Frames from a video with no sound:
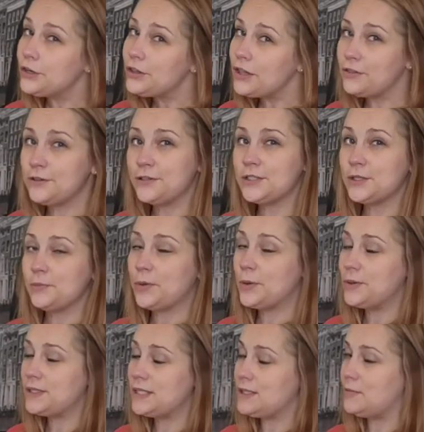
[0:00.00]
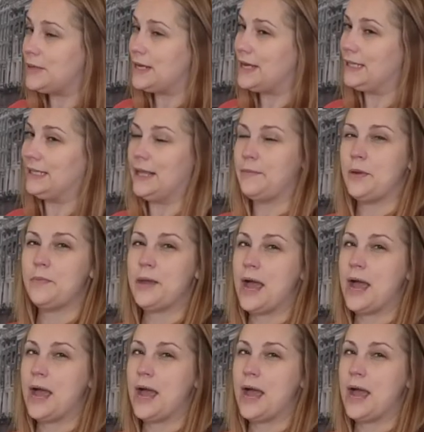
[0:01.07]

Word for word: that there's supposed to be a lemon